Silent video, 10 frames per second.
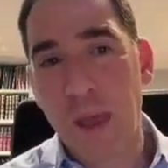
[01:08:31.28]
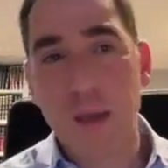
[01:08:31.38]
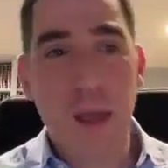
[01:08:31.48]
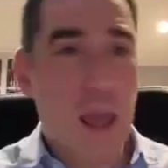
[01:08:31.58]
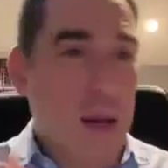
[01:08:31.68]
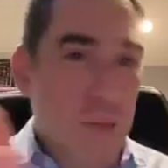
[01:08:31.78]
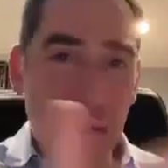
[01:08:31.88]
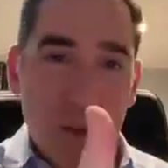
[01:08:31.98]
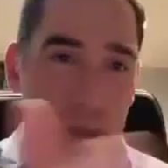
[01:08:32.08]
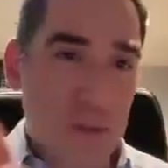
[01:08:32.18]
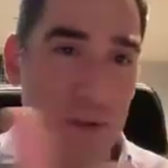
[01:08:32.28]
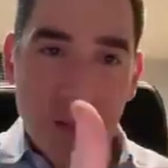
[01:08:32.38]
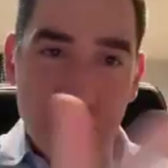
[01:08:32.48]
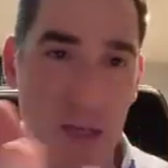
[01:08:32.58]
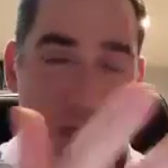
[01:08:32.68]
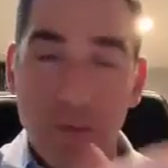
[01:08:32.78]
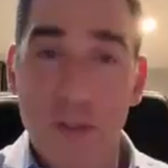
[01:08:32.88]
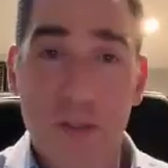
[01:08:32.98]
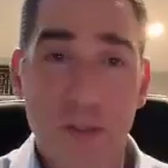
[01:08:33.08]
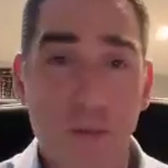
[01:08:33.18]
And anybody who's involved in any
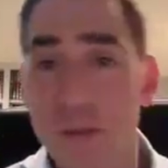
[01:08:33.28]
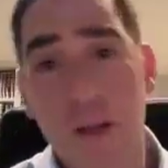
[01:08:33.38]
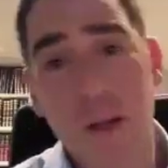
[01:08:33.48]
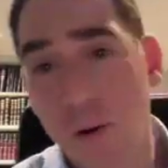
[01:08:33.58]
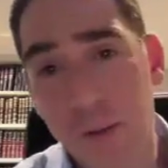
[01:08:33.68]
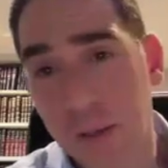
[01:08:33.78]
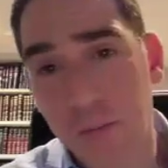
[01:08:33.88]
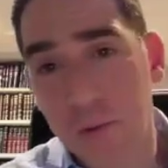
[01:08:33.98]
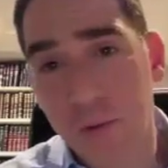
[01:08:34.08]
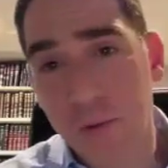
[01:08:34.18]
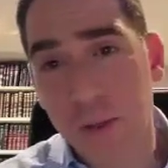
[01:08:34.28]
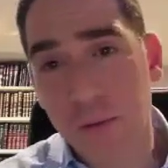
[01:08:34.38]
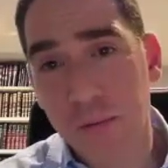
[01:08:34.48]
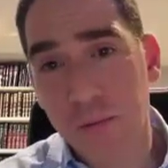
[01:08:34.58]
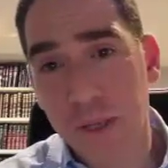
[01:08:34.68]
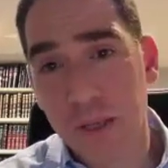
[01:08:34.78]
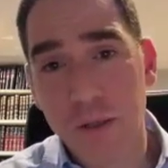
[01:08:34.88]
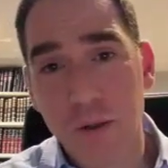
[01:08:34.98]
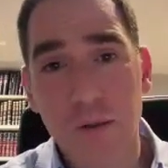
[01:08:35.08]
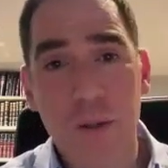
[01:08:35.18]
of this stuff is not calling him truly.
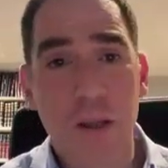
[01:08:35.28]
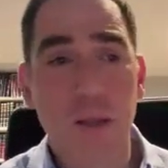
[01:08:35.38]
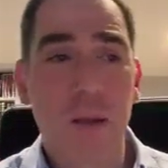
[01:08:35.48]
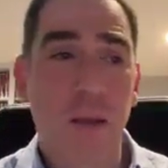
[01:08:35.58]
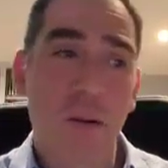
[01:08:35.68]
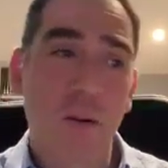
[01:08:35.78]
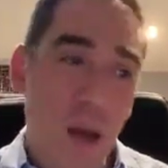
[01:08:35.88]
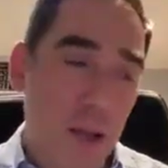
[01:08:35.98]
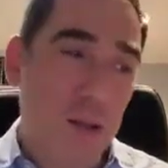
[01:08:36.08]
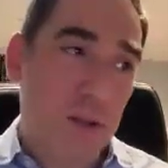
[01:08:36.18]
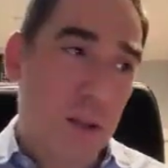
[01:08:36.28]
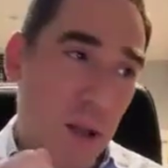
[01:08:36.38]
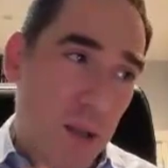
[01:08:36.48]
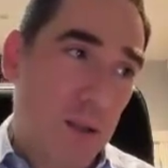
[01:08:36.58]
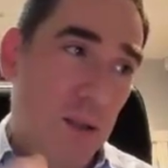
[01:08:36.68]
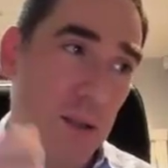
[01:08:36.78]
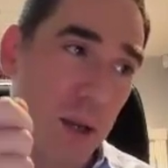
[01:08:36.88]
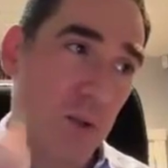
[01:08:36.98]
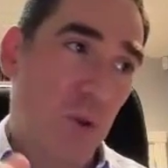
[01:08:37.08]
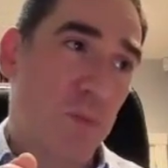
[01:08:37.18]
Because they are not connecting
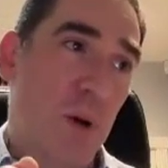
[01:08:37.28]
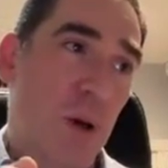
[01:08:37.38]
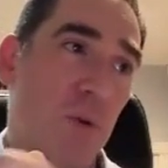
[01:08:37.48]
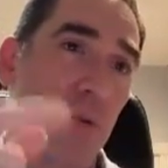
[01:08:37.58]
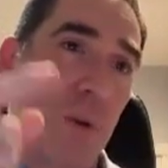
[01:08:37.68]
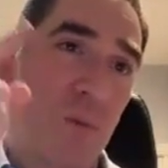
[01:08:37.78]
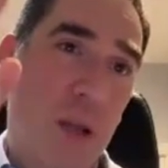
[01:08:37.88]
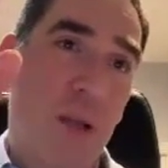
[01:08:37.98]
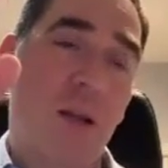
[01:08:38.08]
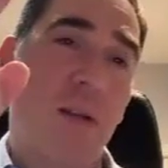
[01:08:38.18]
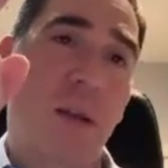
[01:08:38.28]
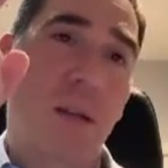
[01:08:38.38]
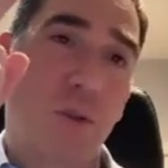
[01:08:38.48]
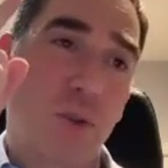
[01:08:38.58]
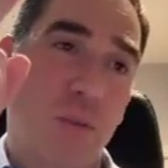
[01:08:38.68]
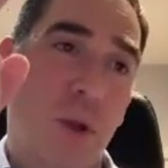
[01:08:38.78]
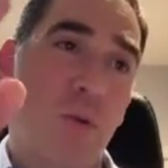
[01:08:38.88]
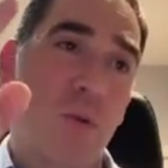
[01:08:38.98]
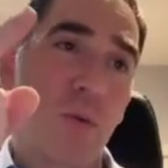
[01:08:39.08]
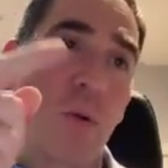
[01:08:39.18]
to HaKadosh Baruch Hu and recognizing HaKadosh
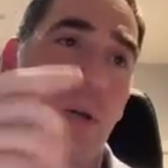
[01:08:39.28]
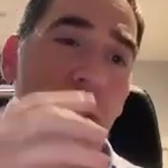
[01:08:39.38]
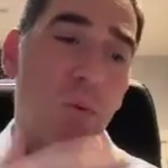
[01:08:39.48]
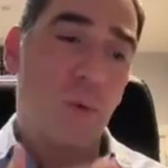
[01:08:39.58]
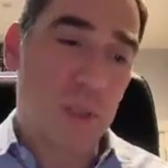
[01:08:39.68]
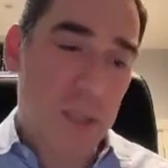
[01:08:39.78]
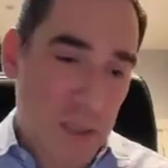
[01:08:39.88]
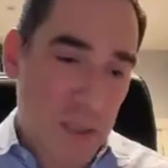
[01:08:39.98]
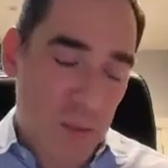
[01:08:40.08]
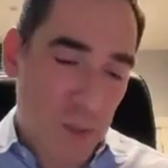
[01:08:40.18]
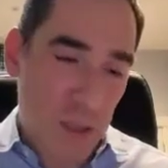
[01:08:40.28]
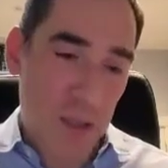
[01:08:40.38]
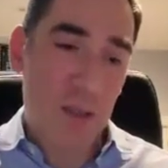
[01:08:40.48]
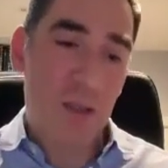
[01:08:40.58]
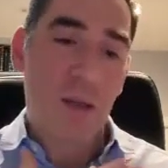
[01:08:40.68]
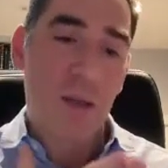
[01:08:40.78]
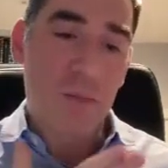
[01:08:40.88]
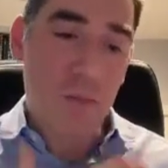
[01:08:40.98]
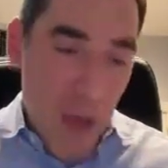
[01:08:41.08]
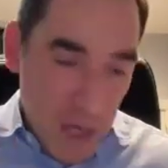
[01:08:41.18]
Baruch Hu will listen to me
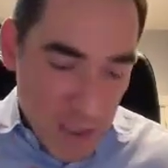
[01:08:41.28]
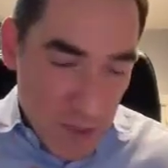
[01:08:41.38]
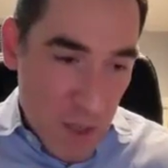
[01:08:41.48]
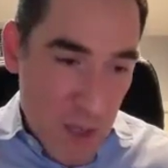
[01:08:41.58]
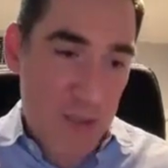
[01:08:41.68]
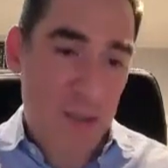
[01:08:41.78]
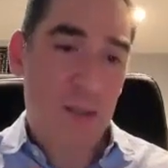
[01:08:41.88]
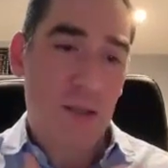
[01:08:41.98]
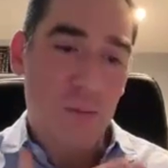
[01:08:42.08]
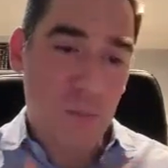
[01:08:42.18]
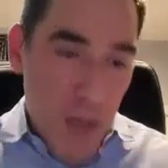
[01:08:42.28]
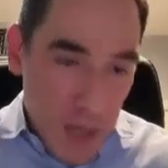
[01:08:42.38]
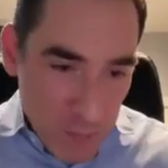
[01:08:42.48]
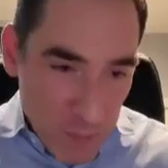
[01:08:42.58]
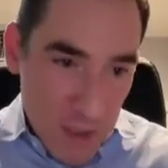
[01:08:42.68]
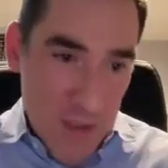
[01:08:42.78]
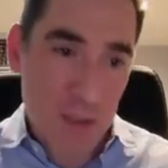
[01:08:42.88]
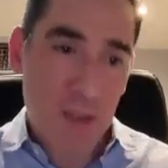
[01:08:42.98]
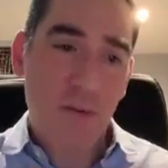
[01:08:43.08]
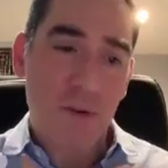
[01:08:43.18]
in my space, in my
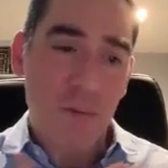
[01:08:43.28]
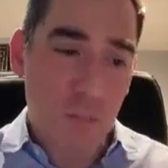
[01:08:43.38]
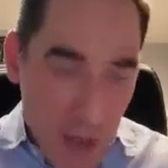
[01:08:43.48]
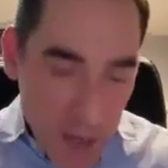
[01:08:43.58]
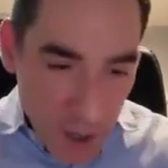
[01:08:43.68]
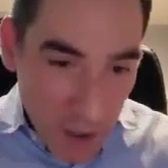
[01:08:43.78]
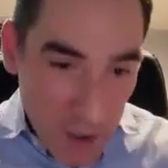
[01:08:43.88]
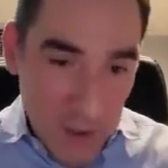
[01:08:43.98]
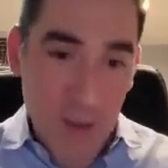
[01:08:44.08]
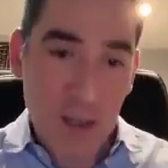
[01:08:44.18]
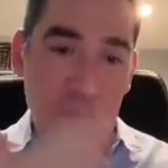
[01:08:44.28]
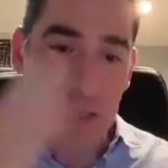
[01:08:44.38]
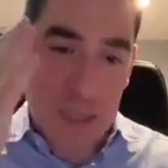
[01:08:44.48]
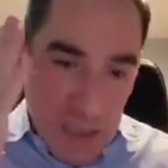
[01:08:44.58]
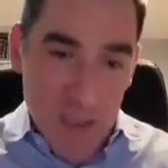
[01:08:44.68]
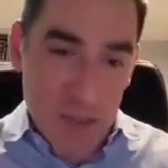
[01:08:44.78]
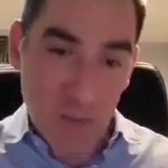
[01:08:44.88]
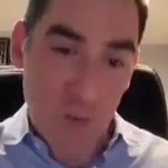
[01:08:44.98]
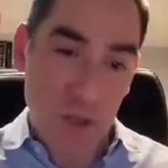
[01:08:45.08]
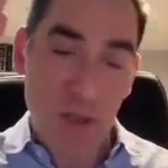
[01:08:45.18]
place, from my heart, and
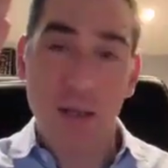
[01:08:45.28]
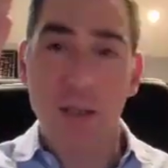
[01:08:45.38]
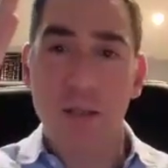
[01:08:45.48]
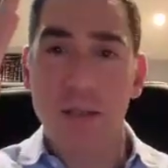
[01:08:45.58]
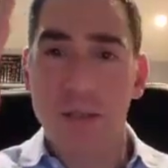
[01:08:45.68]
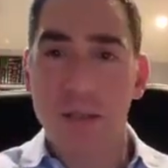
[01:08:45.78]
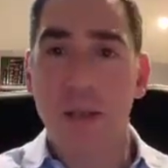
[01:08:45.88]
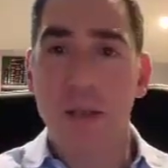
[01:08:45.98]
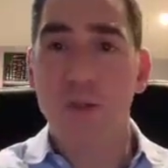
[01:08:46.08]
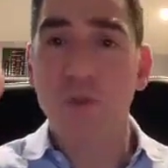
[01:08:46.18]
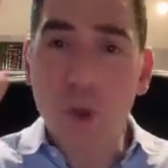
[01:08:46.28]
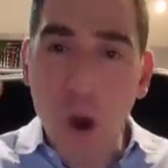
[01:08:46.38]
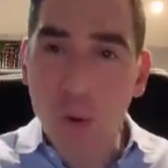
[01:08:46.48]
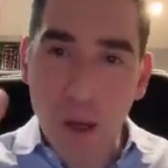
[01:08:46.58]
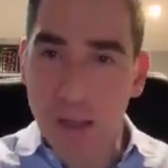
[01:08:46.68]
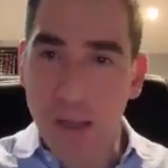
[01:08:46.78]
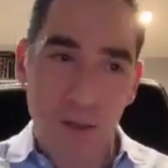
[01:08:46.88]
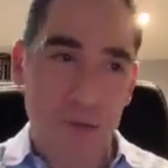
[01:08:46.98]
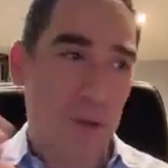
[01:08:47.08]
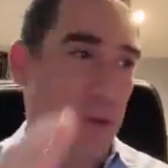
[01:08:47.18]
he's the one that I need to seek. Nobody
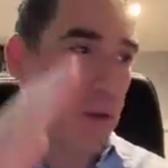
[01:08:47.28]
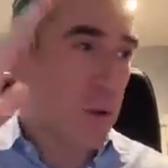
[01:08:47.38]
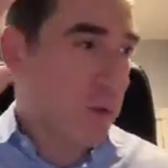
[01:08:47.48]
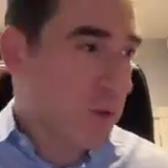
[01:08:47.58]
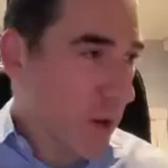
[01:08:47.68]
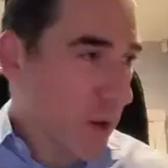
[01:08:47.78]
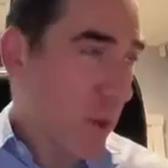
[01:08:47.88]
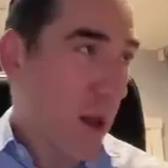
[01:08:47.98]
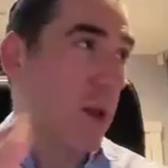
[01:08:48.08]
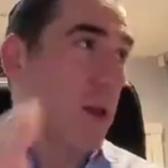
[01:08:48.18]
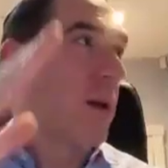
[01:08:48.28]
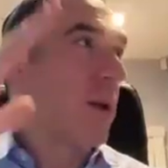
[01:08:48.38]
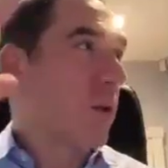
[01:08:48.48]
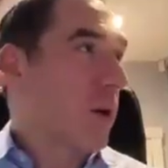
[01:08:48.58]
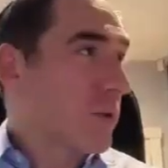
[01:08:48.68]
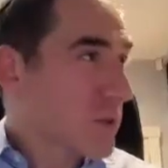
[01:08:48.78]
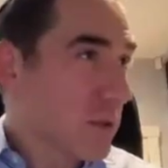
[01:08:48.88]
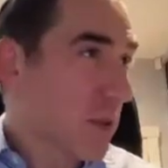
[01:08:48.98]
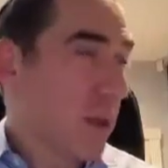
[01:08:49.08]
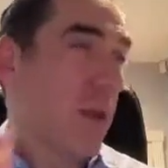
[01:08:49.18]
else. No other rabbi, no other
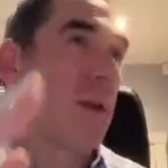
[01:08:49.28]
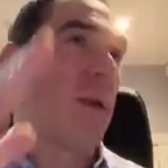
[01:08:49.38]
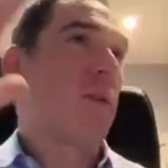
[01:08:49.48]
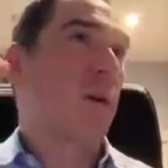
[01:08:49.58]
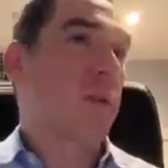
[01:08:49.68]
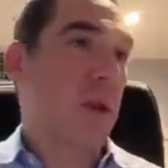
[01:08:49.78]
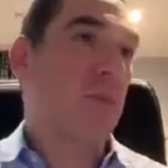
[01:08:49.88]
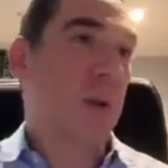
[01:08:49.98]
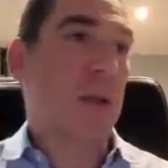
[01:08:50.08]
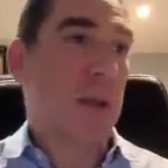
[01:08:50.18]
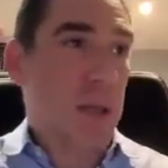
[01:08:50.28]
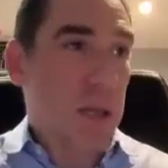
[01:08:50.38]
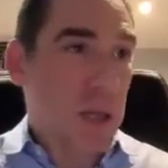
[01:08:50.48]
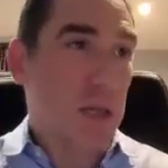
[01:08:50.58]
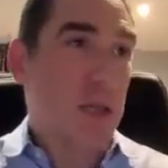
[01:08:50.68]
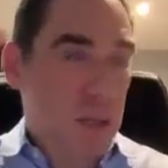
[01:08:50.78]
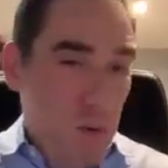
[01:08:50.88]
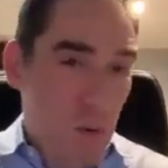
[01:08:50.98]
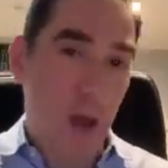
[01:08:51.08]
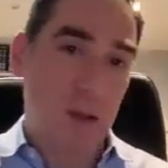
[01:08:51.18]
tzaddik, no other anyone. He
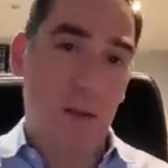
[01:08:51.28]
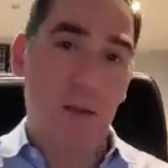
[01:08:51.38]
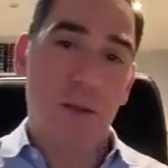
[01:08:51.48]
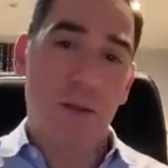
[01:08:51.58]
is the one.